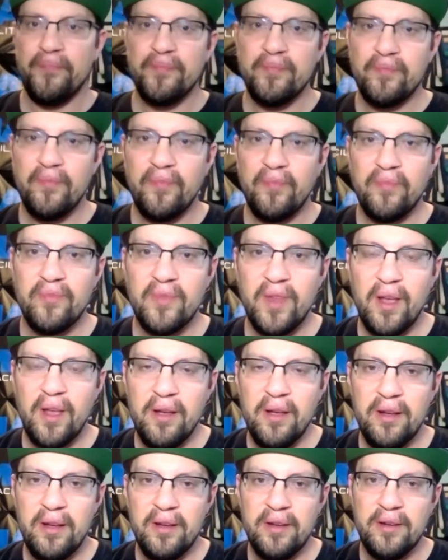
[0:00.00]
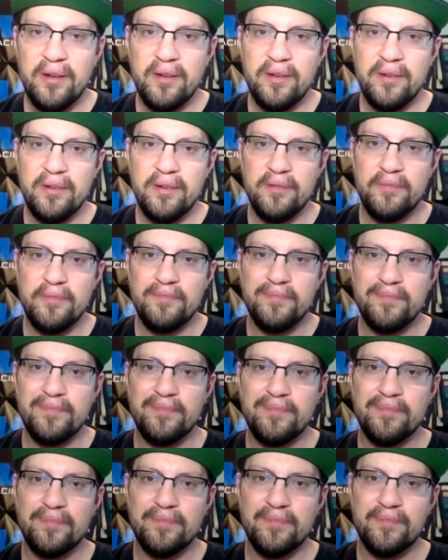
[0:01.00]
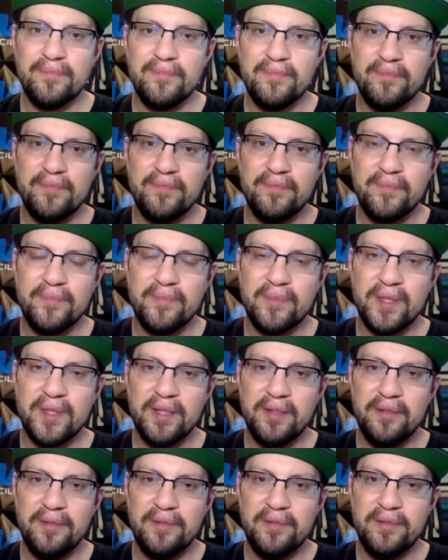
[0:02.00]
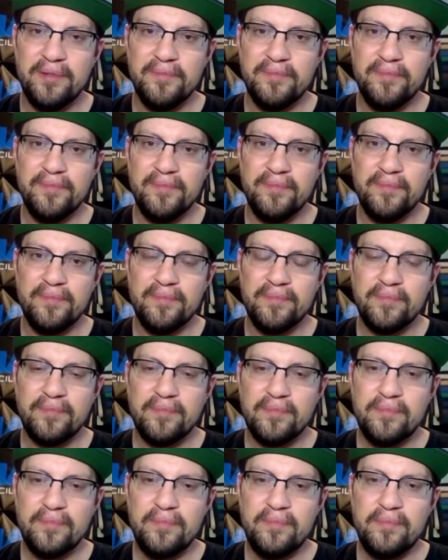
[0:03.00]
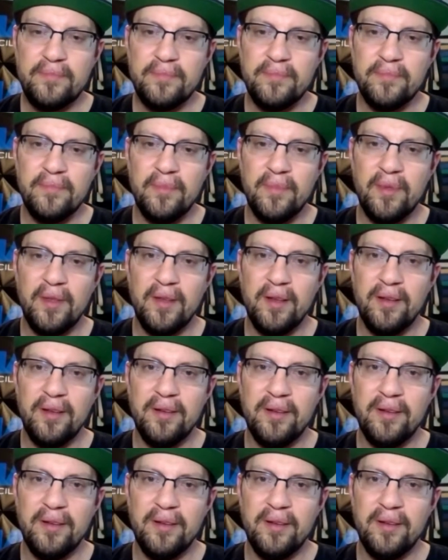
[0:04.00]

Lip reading: The person shown says nothing.